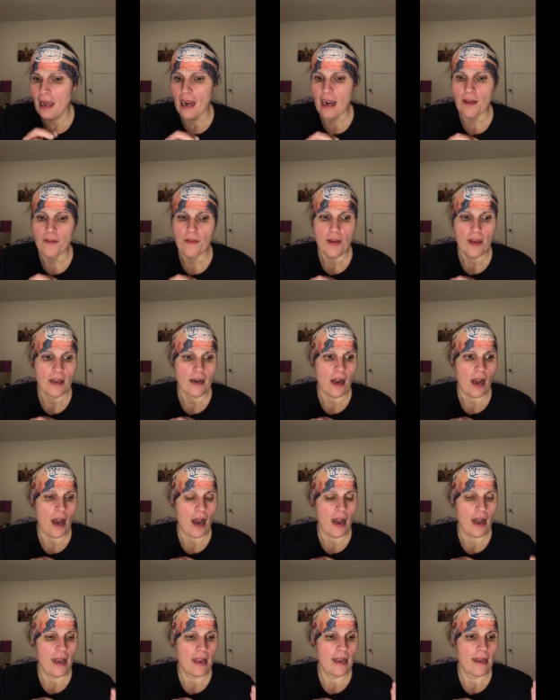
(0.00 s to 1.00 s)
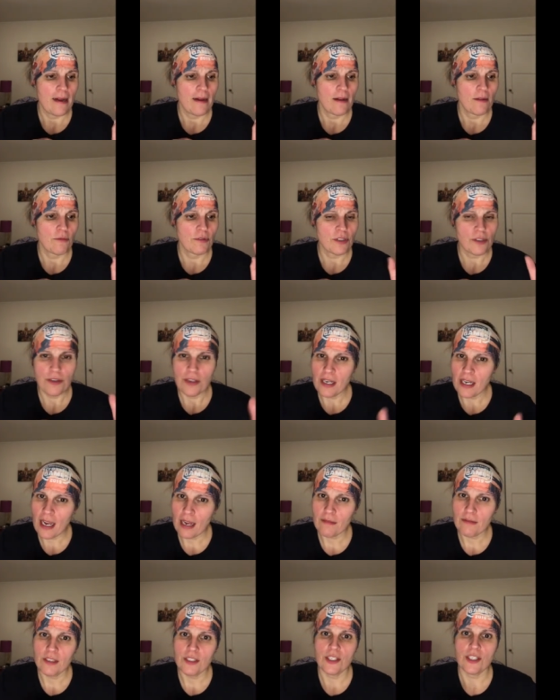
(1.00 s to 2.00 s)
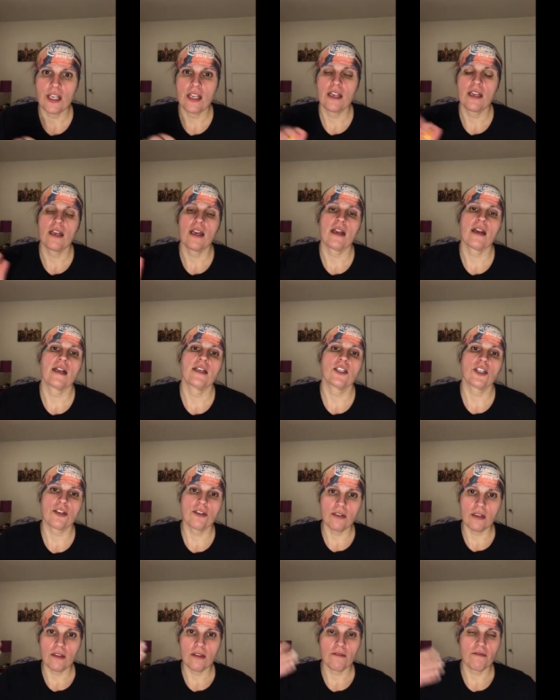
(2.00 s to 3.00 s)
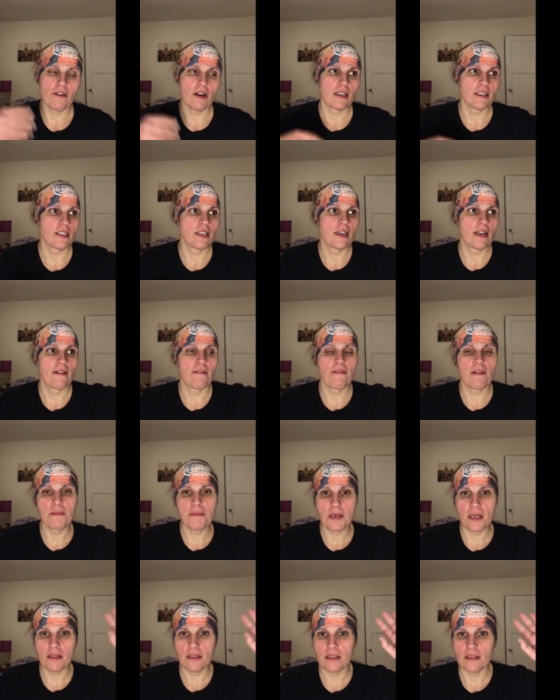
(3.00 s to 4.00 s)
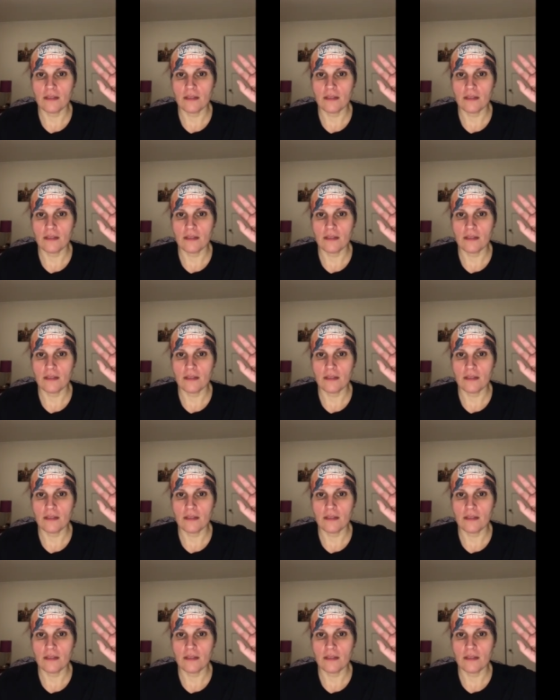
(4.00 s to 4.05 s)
And then I was cleaning out the sink and I turned on the faucet and I flipped on the